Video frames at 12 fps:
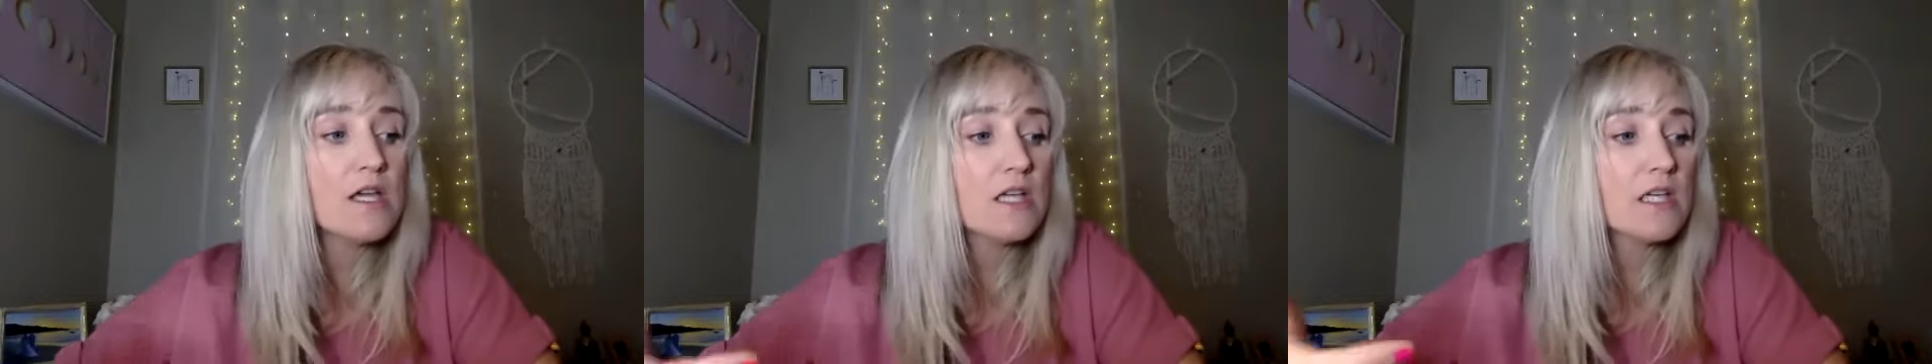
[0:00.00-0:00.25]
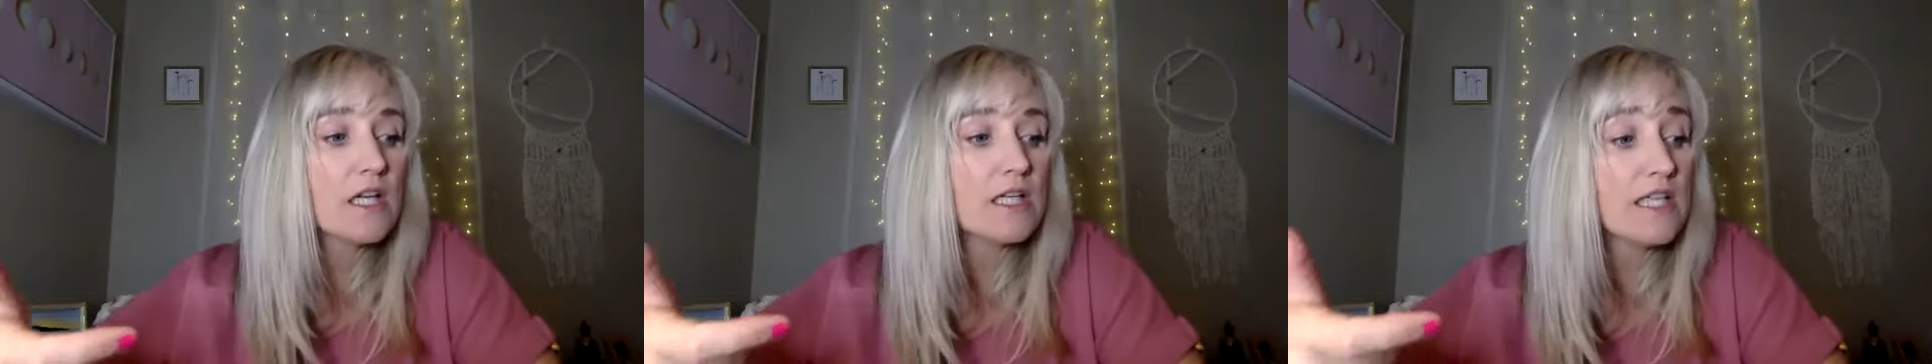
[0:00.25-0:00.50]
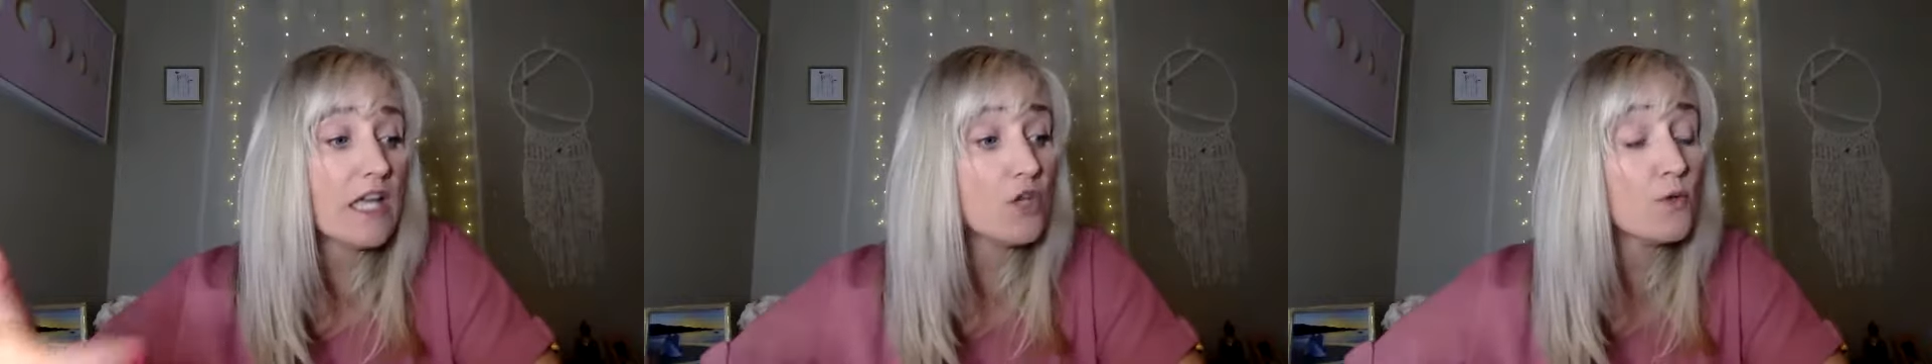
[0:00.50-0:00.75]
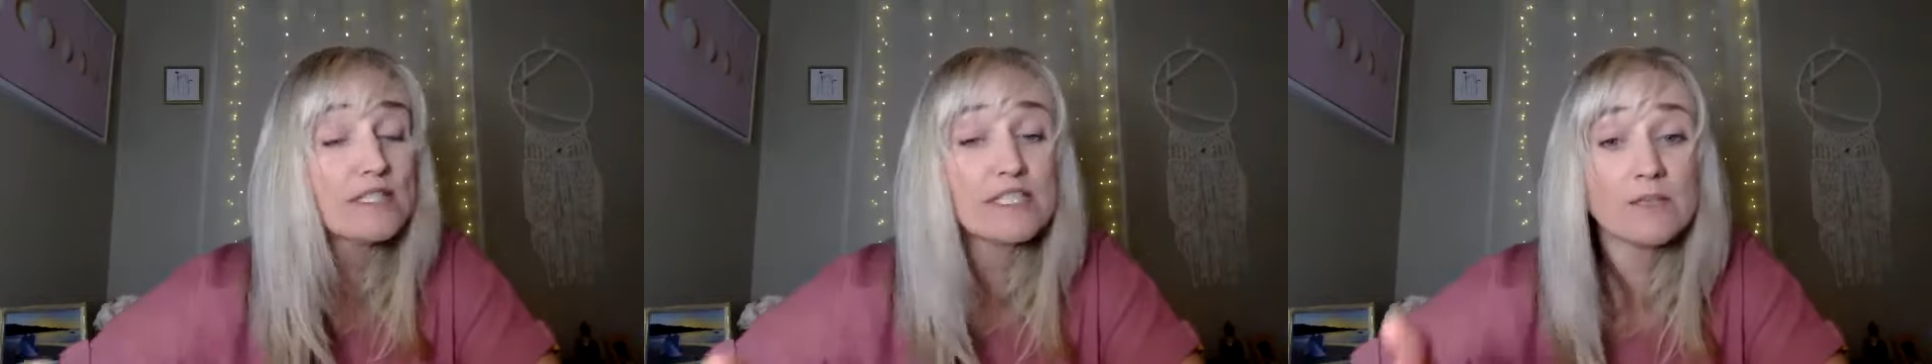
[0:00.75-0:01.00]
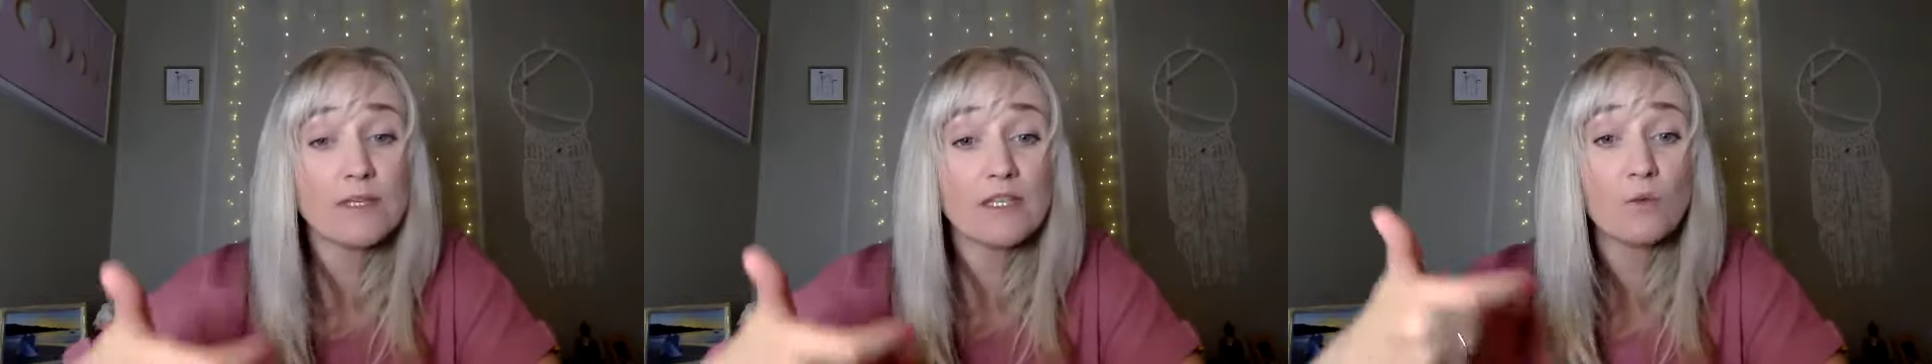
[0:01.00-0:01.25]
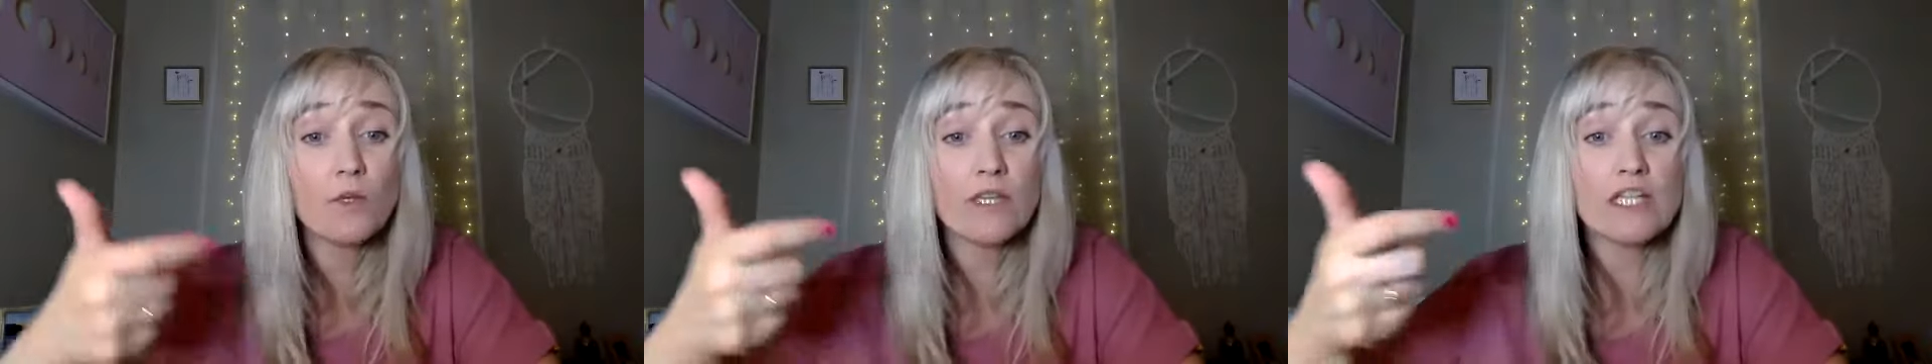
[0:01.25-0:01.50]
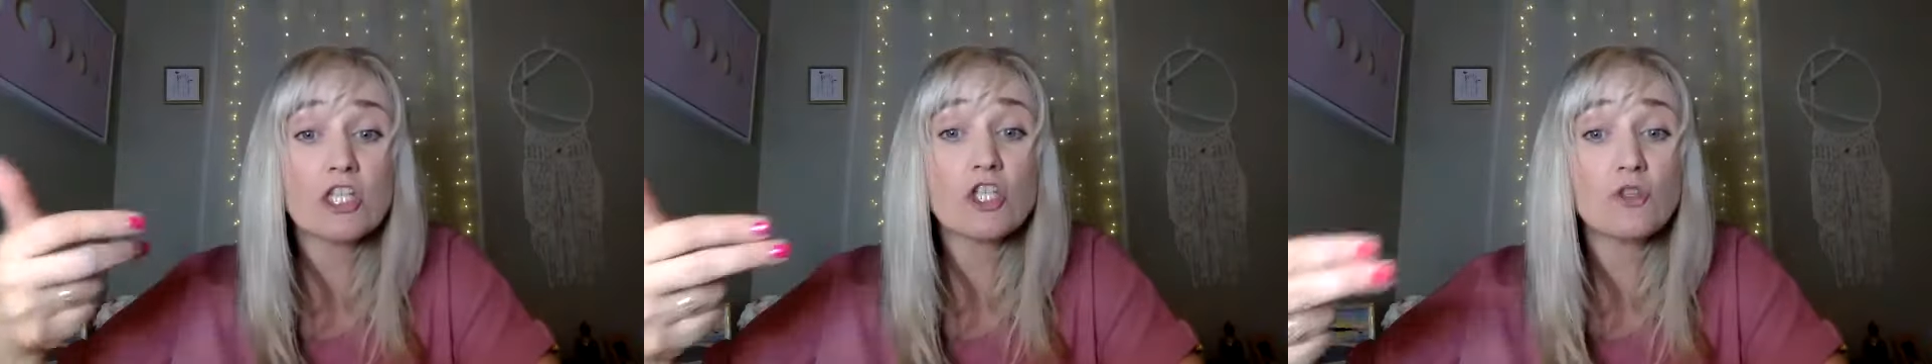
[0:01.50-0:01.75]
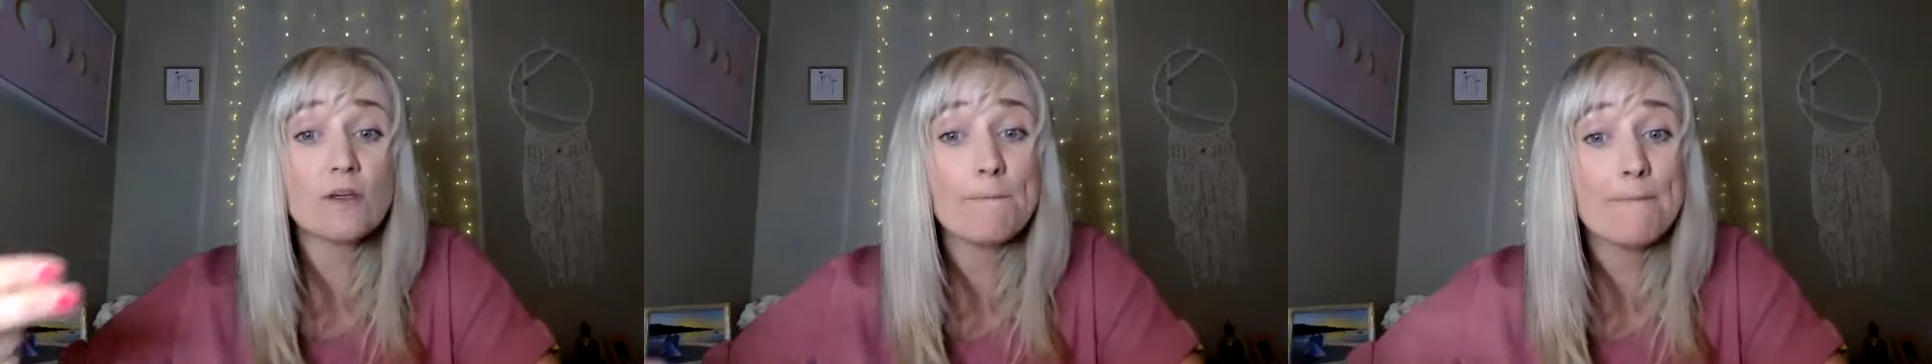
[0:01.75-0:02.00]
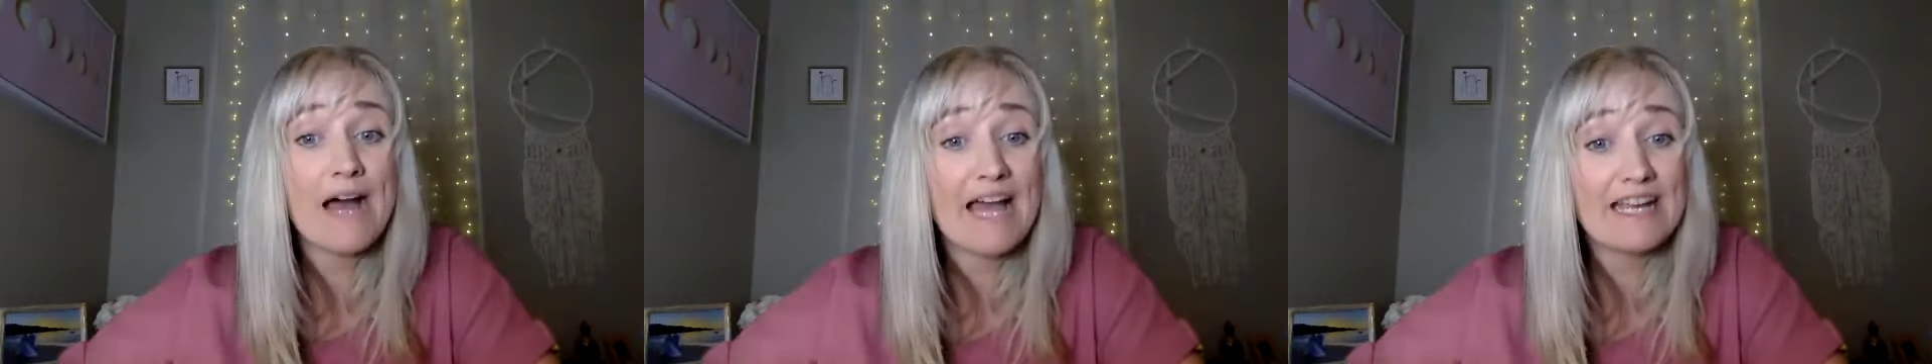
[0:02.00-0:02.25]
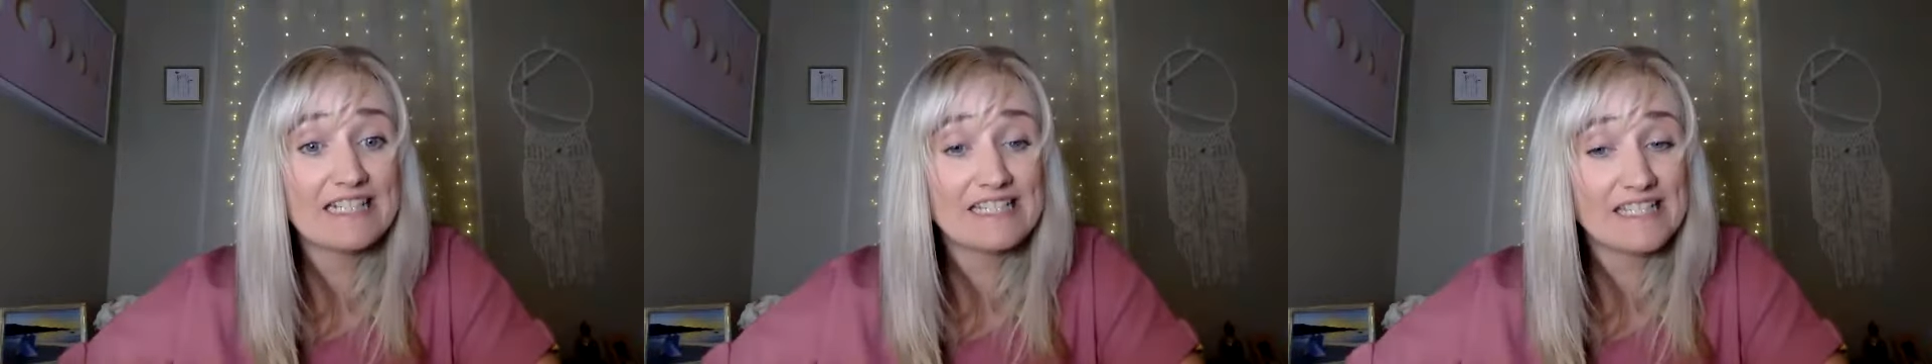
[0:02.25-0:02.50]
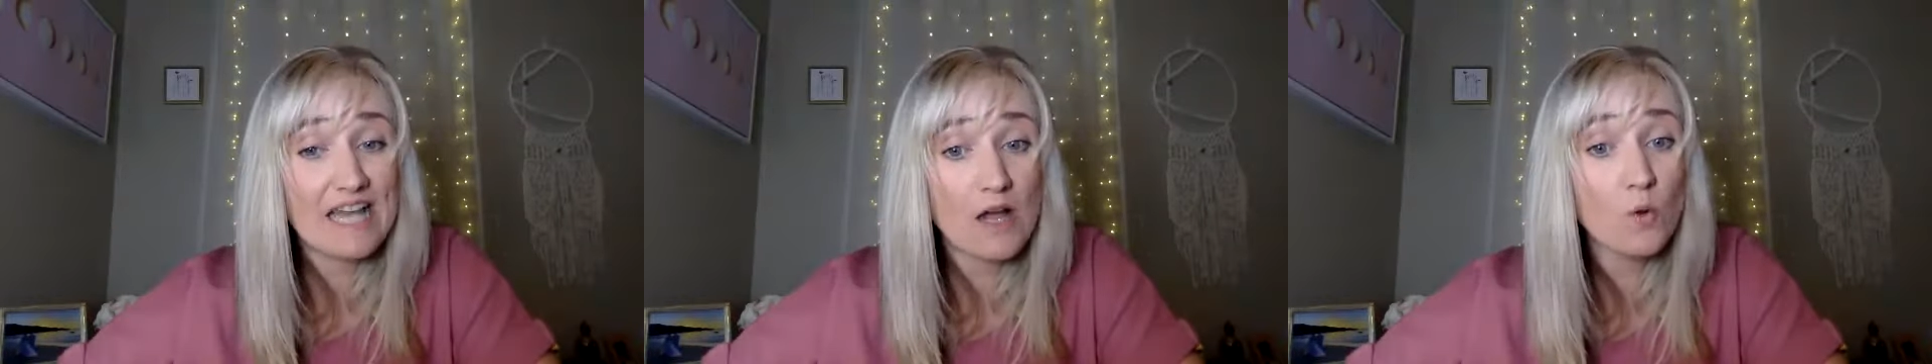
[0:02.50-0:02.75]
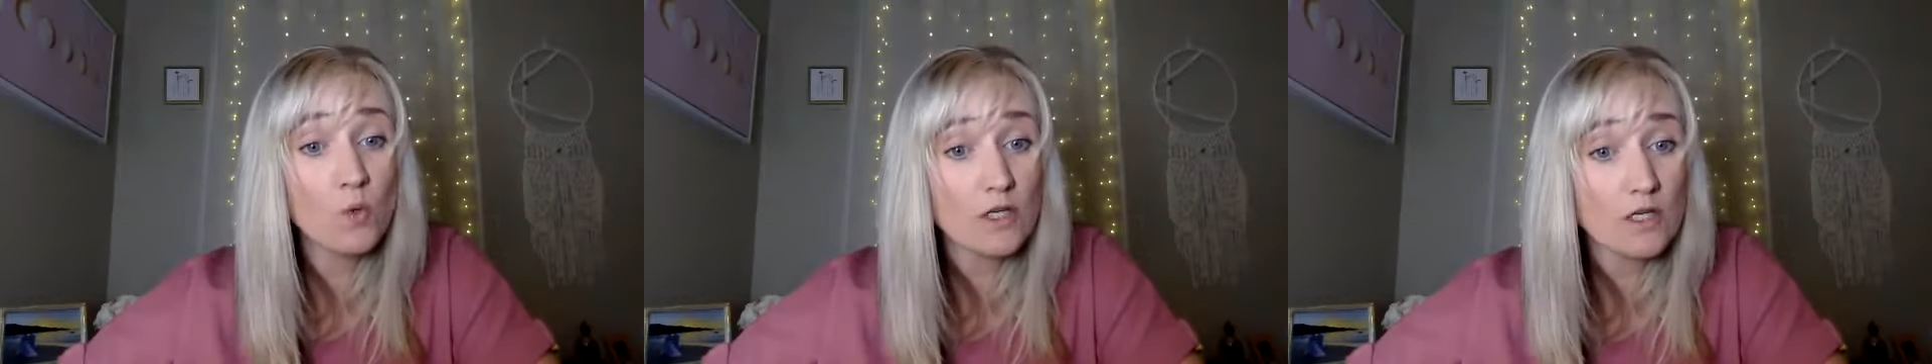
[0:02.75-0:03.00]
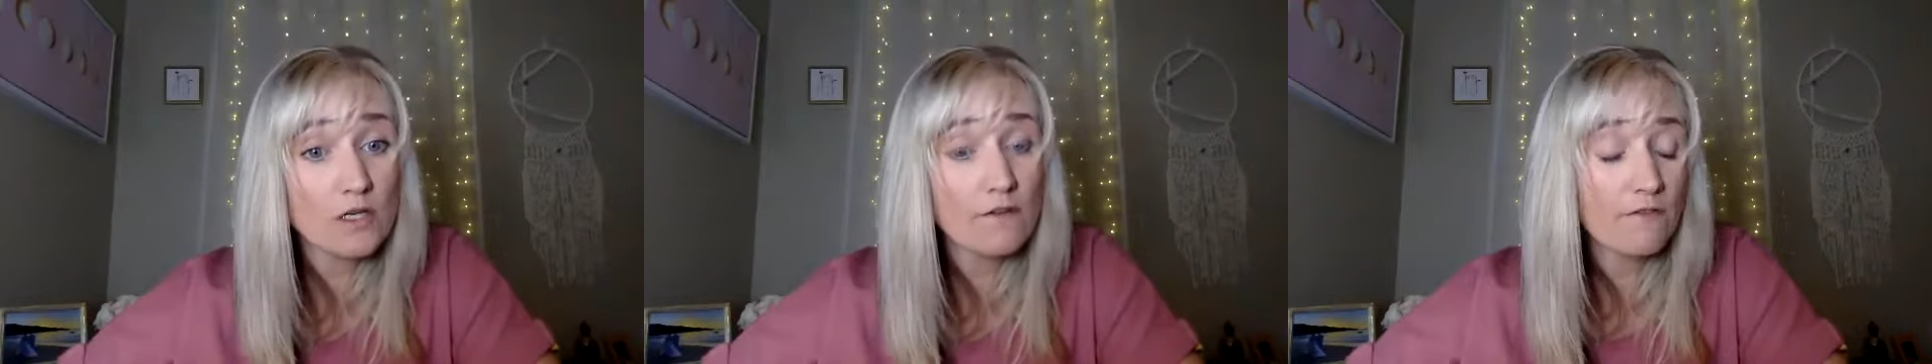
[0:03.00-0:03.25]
Continuously being willing to do the mindset work.